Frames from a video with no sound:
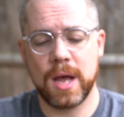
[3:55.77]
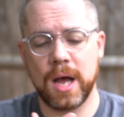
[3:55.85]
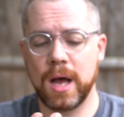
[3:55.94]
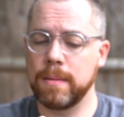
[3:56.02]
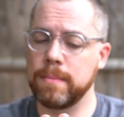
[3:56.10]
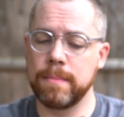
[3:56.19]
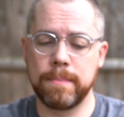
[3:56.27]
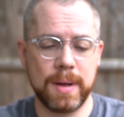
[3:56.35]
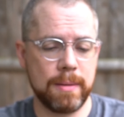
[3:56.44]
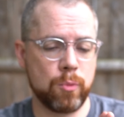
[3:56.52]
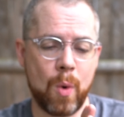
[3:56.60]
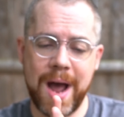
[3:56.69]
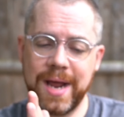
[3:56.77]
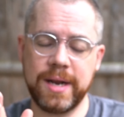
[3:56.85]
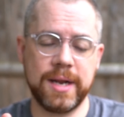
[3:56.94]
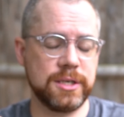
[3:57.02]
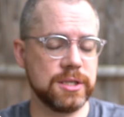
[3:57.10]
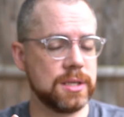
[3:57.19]
but
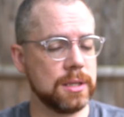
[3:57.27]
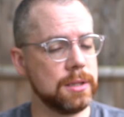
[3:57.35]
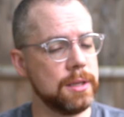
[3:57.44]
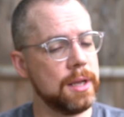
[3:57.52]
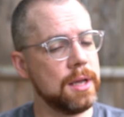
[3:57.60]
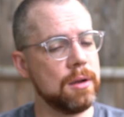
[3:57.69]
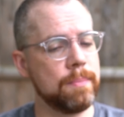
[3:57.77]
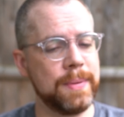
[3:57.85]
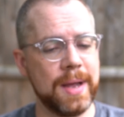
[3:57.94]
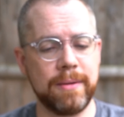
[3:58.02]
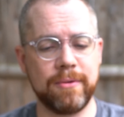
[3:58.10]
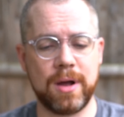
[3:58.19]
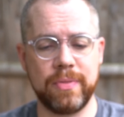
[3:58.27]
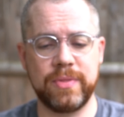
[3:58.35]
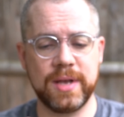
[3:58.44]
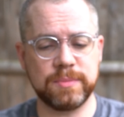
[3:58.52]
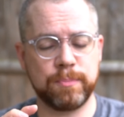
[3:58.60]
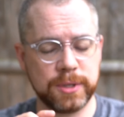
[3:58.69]
widening it just a little bit on
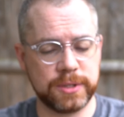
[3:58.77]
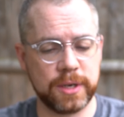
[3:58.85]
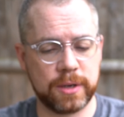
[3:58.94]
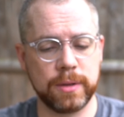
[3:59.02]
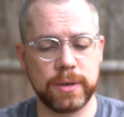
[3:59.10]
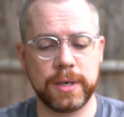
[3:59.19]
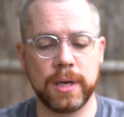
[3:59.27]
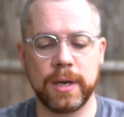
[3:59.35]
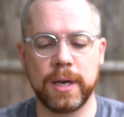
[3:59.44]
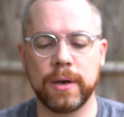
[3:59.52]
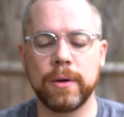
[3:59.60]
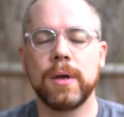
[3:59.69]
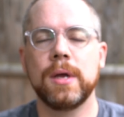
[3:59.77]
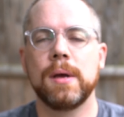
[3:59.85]
this particular yo-yo